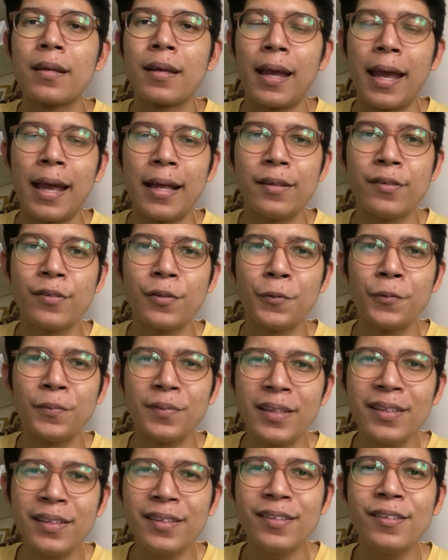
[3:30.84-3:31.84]
And so
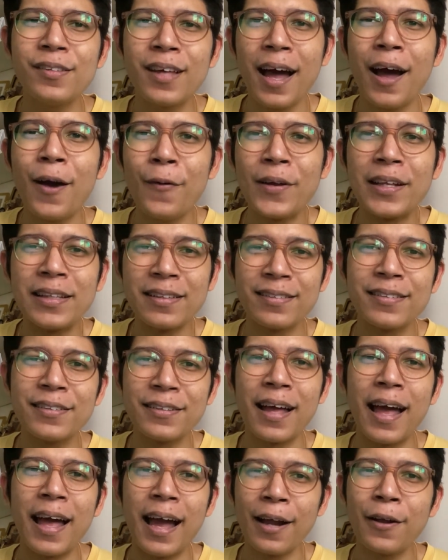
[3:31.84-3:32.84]
this is how it
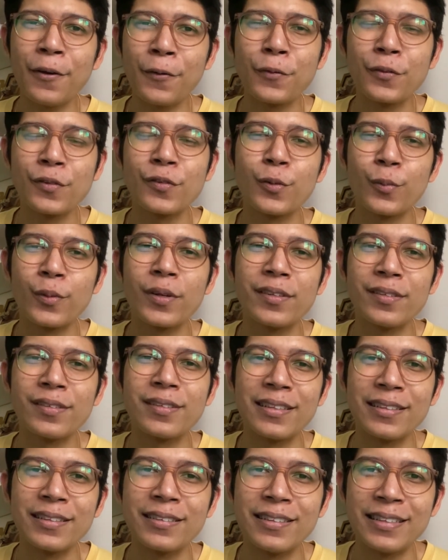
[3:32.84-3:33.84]
still echoes to us
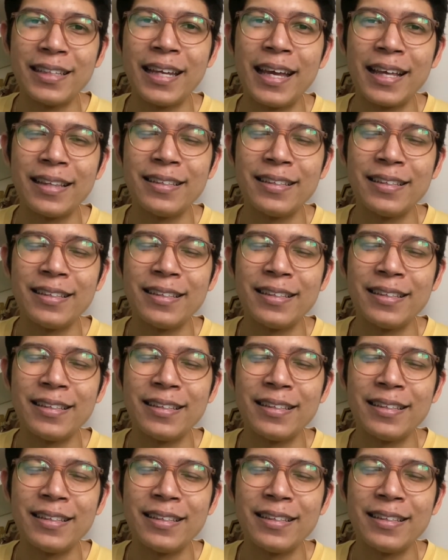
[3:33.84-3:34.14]
still today.